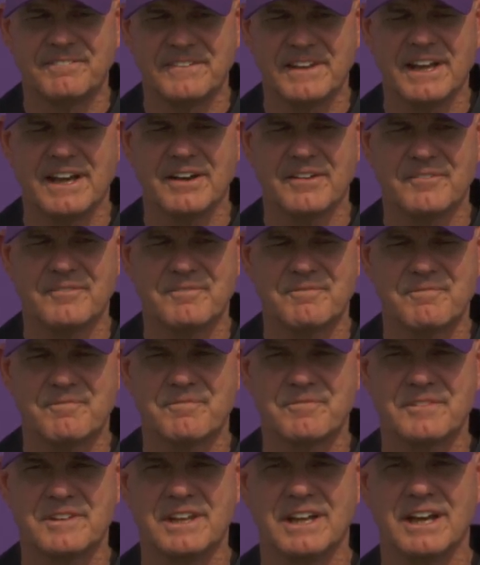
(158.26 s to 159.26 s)
Yeah,
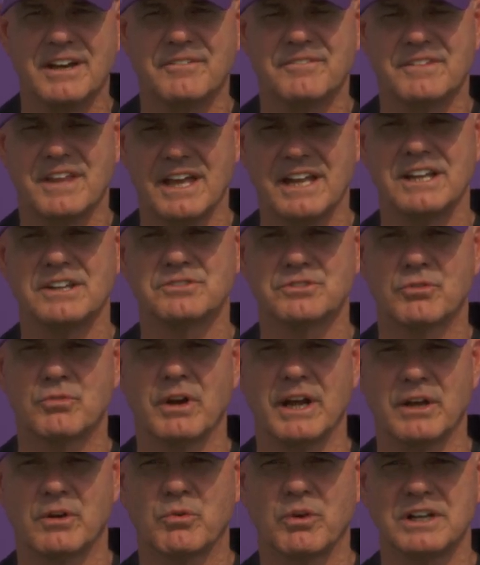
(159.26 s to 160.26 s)
yeah, that is a
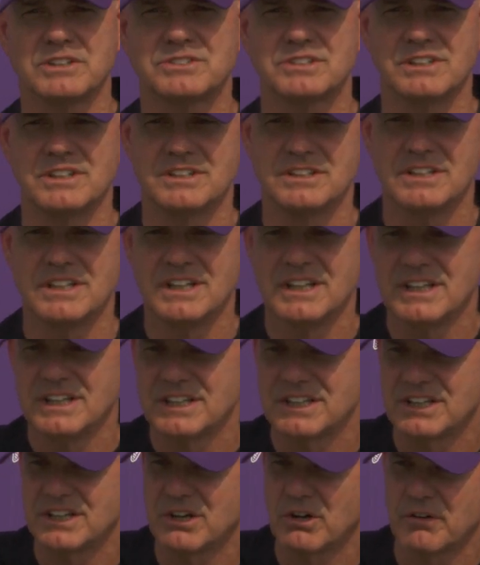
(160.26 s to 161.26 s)
great question.
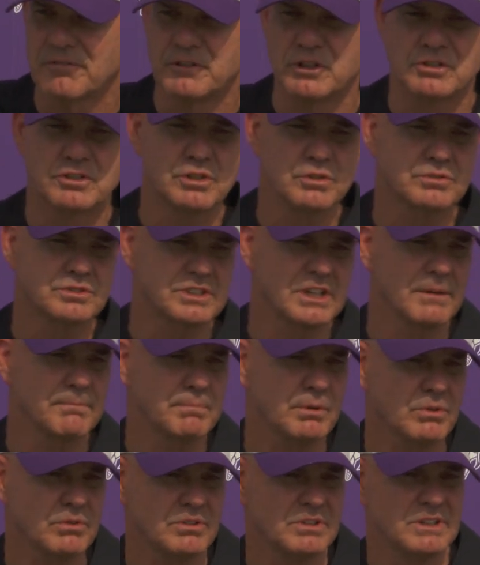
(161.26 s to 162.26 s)
You know, if you're too
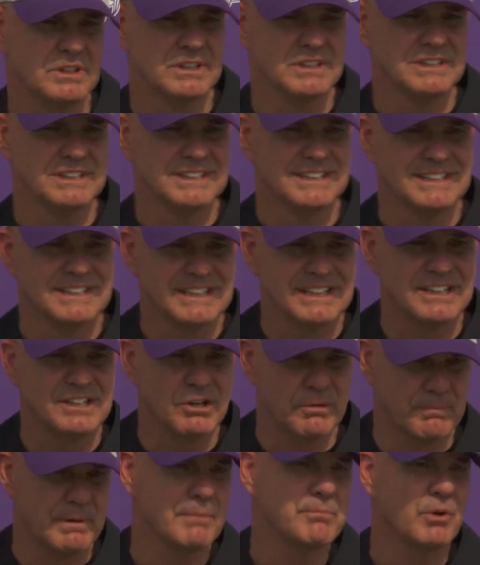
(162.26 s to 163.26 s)
simple, you
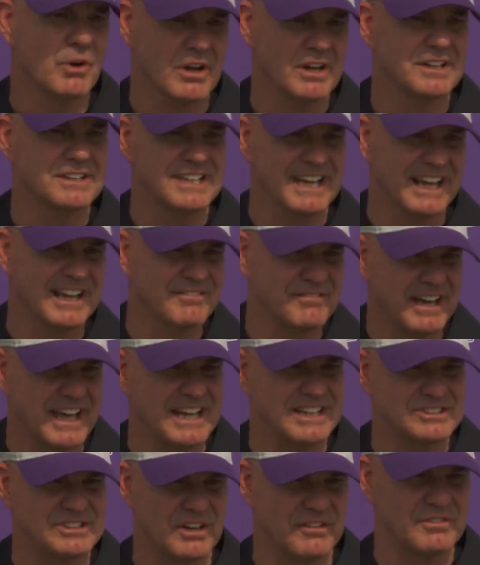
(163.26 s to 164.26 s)
know, people are going to take
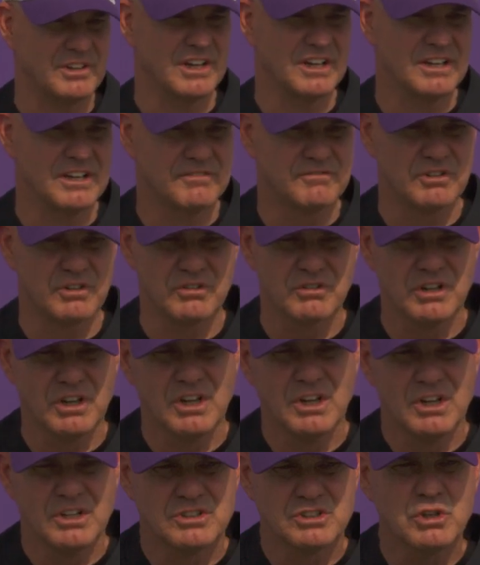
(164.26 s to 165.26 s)
advantage of you. If you're
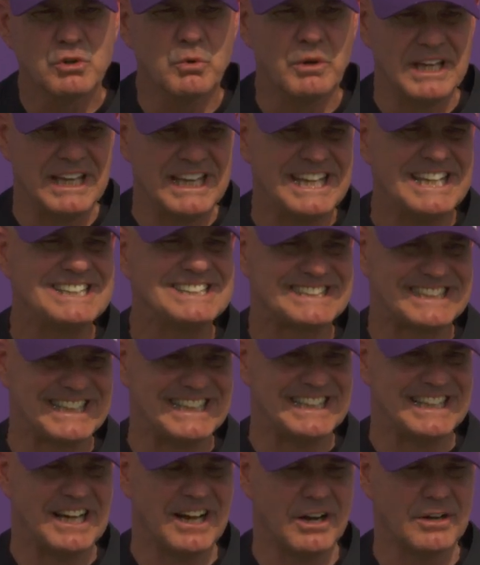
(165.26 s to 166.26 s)
too
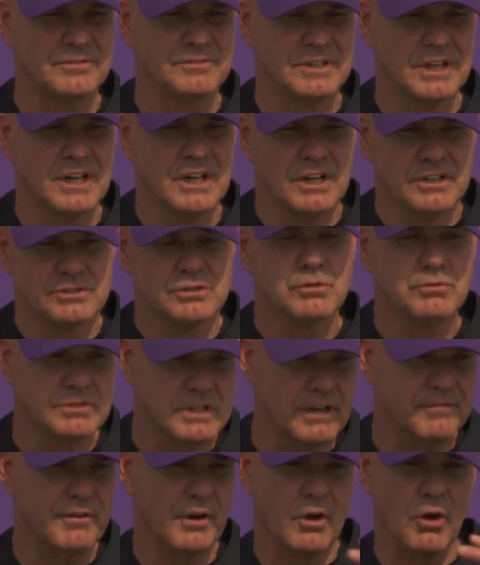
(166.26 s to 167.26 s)
easy or too
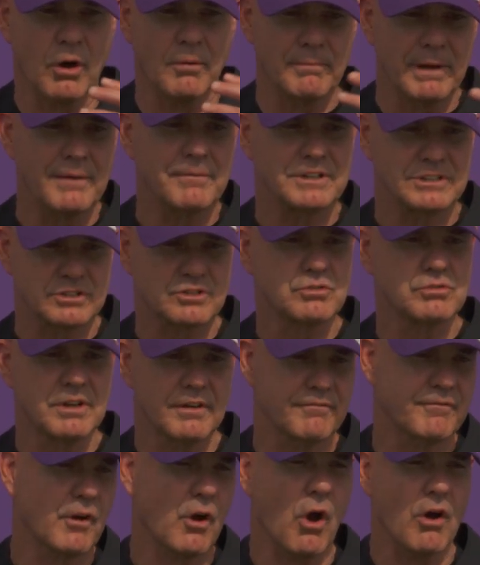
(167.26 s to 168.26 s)
difficult, maybe it's too
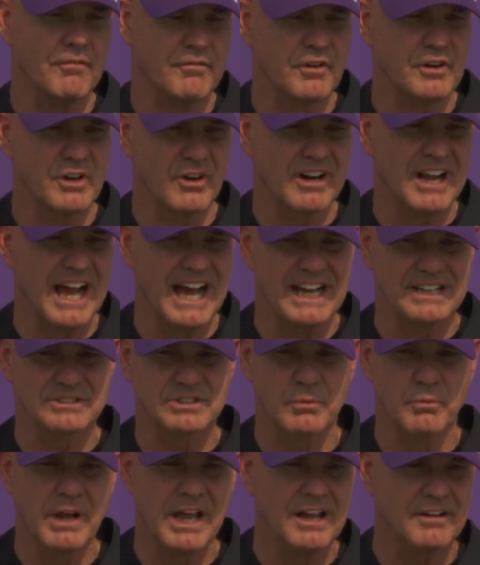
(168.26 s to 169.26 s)
difficult for your guys.
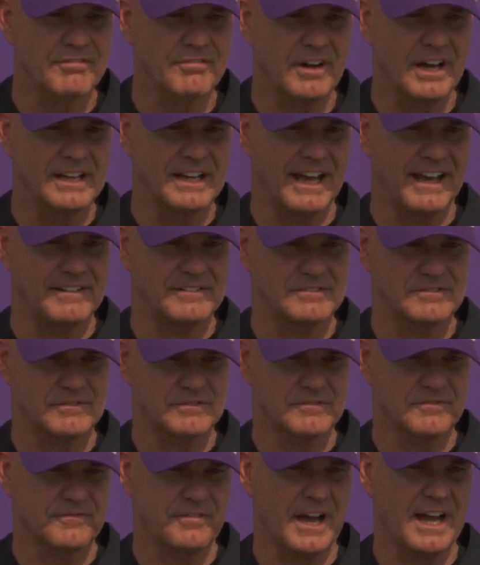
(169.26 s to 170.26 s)
So we got to find that
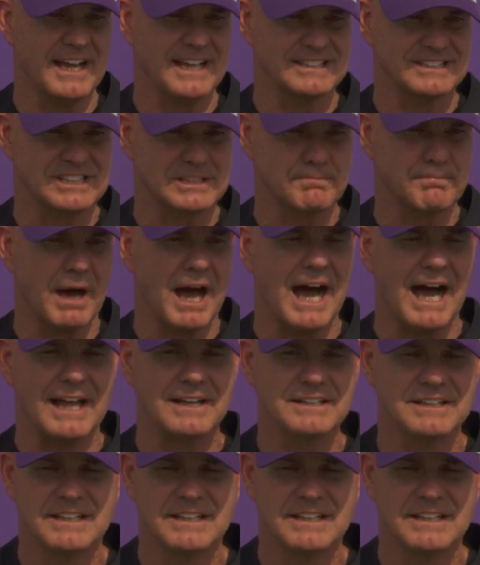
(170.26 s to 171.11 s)
fine spot.